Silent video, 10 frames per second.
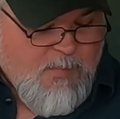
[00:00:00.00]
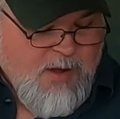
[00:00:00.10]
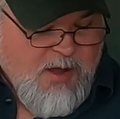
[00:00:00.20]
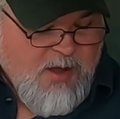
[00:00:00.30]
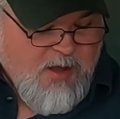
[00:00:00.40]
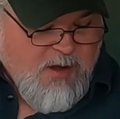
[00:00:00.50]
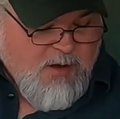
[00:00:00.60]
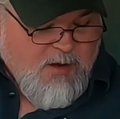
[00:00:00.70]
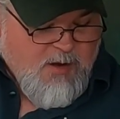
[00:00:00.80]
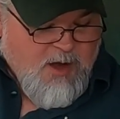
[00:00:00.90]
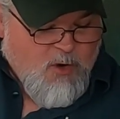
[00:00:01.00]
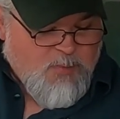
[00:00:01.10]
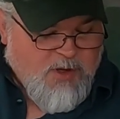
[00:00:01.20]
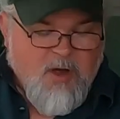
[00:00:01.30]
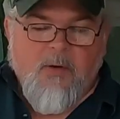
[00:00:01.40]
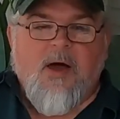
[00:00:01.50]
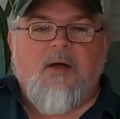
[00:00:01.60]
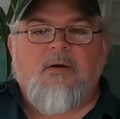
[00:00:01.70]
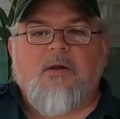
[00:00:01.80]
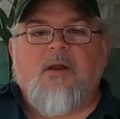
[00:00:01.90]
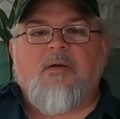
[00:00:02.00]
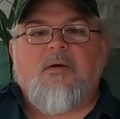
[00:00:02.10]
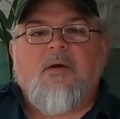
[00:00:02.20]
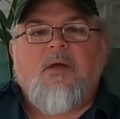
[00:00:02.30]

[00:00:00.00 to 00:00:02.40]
I hope you go out and